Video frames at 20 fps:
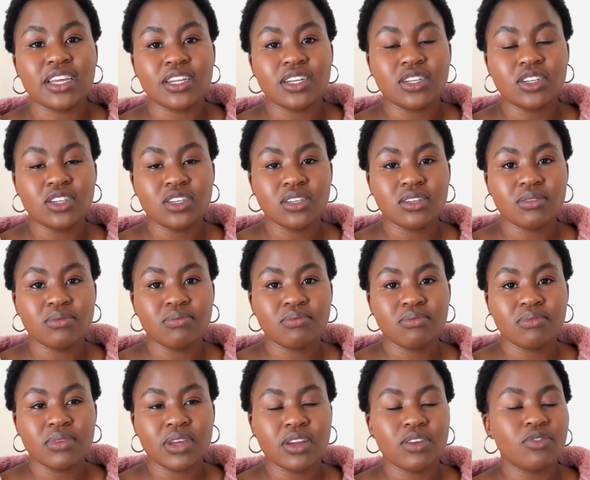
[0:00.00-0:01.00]
it
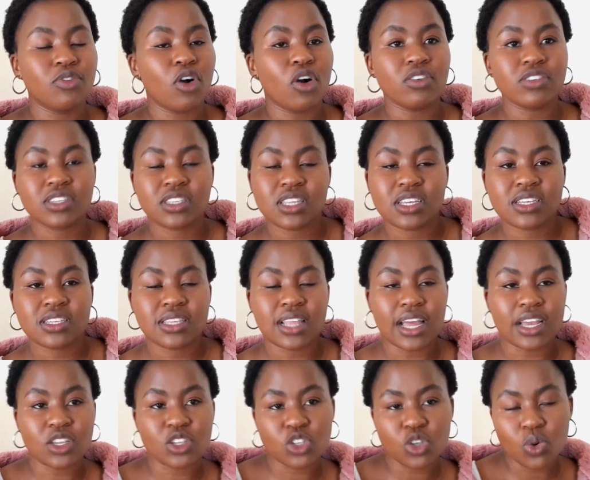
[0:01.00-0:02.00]
involves things
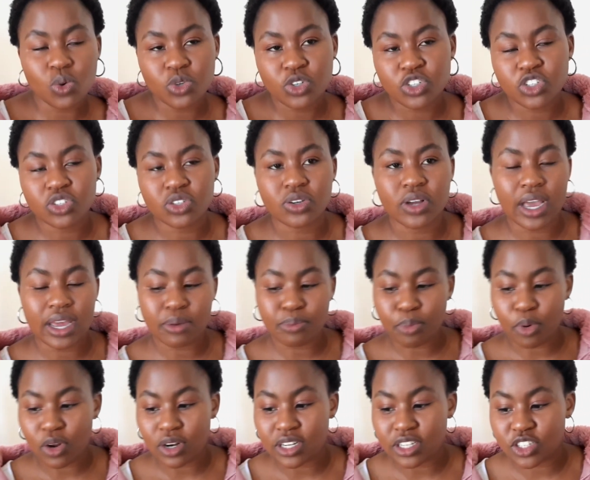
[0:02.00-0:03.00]
like social and
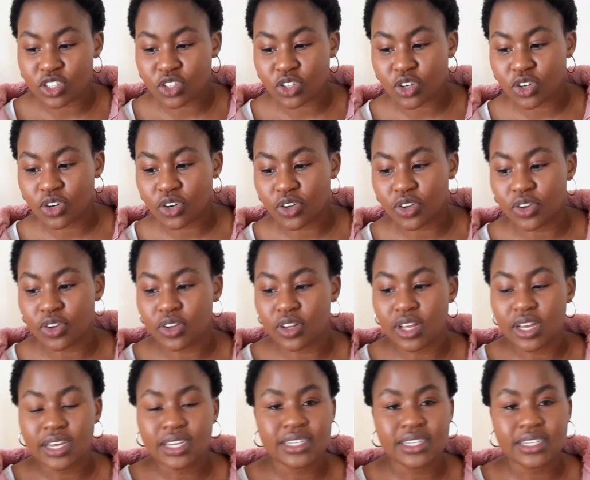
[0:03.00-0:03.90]
political